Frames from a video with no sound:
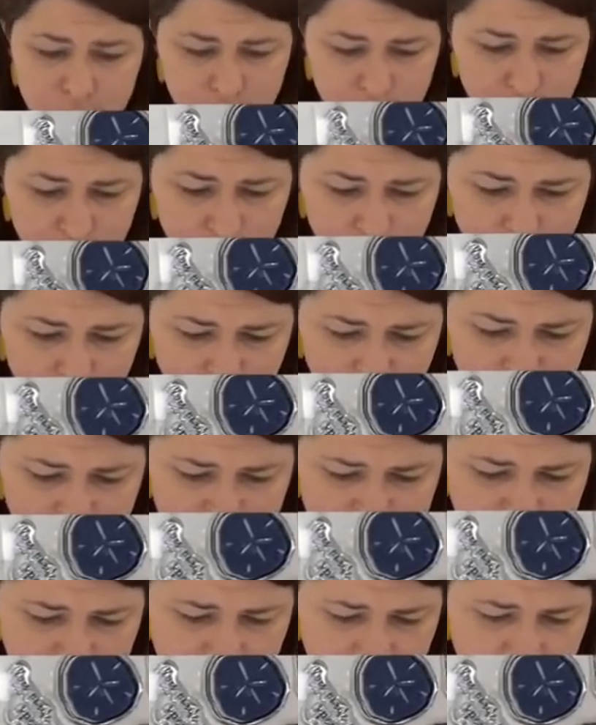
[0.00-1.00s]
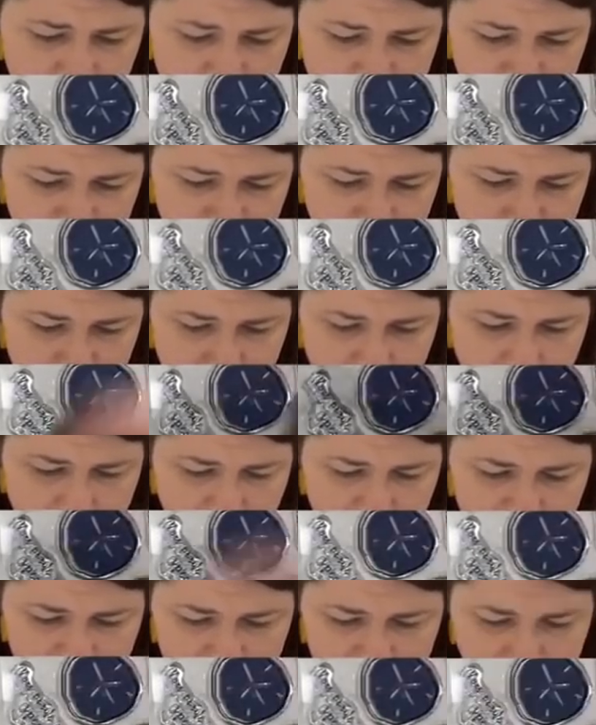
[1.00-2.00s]
cute.
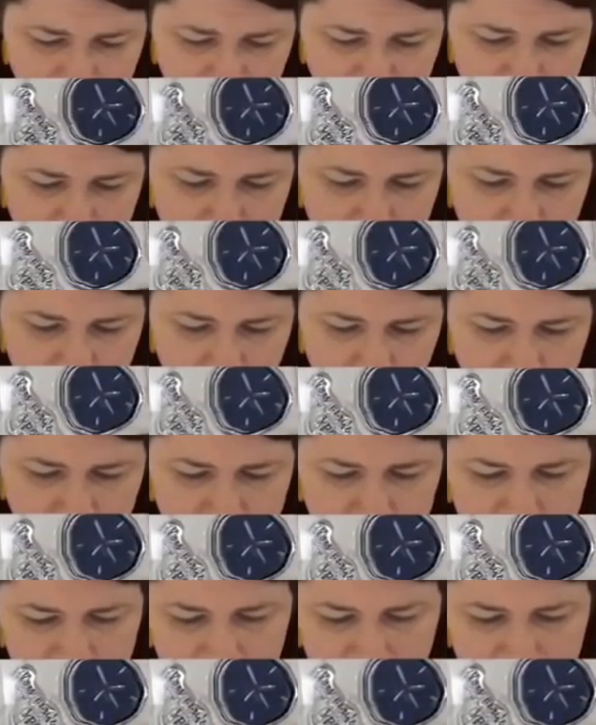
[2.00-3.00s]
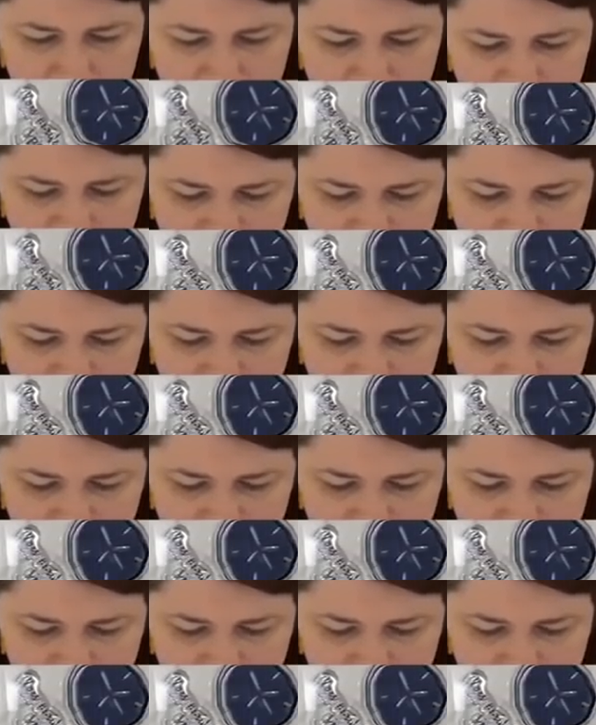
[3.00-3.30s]
I really like that.